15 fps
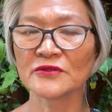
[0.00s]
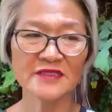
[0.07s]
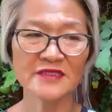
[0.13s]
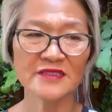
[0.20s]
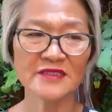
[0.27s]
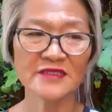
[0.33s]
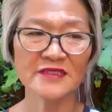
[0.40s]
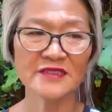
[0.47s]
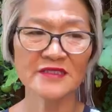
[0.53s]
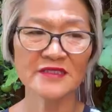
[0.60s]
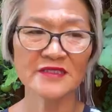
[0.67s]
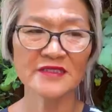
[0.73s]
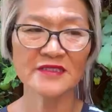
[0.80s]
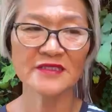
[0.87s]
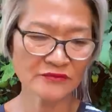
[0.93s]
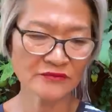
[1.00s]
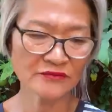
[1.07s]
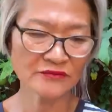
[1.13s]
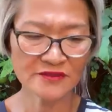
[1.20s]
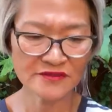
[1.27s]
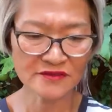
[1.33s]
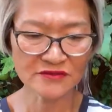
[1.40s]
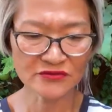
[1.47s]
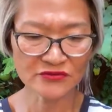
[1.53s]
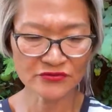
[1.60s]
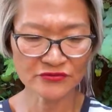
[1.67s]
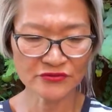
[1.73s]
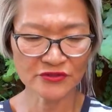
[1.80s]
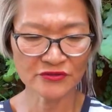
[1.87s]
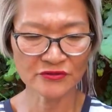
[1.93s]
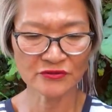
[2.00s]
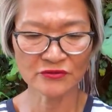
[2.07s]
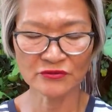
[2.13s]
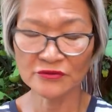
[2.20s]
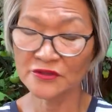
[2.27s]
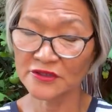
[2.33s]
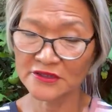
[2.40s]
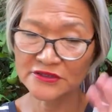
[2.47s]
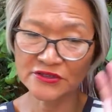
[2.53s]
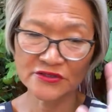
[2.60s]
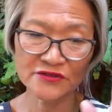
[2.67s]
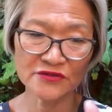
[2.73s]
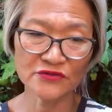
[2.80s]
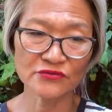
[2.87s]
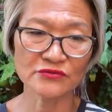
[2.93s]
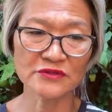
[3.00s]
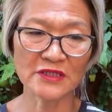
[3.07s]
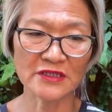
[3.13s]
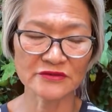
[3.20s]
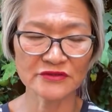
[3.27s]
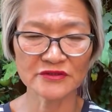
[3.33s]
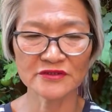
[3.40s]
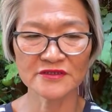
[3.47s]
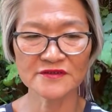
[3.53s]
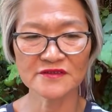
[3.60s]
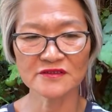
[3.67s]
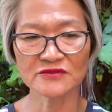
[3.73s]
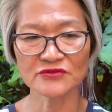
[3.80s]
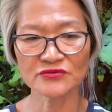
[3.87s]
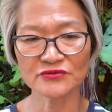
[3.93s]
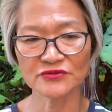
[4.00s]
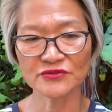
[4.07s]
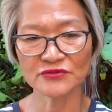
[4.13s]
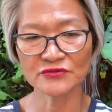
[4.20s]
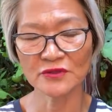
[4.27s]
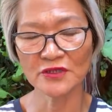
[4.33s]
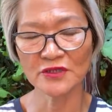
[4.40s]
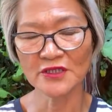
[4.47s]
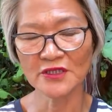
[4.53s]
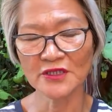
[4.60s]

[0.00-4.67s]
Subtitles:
If they do not listen to you, they just do not listen to you.